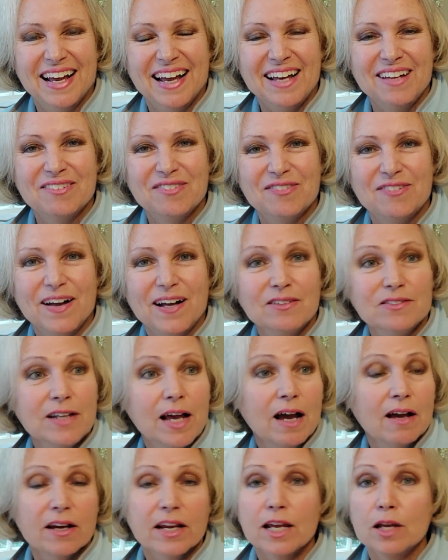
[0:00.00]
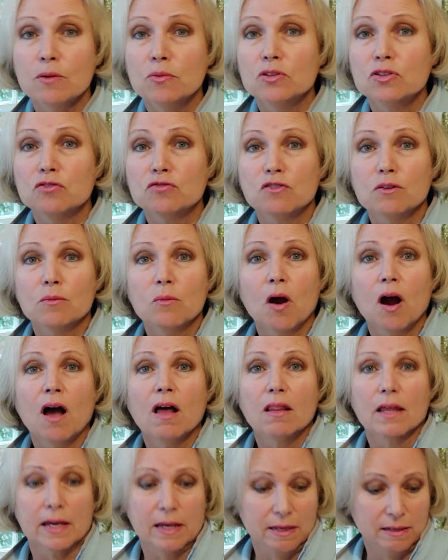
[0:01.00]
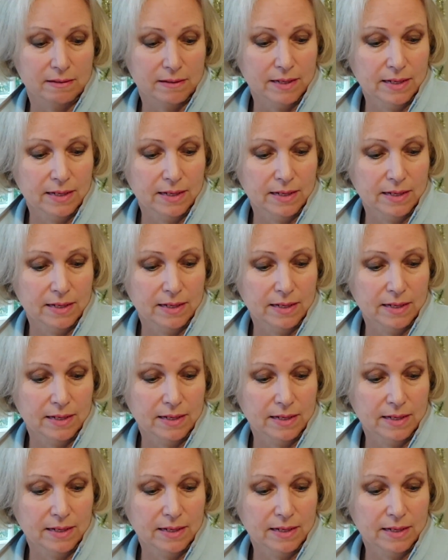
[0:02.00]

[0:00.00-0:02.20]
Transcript: and found out he was from Raleigh,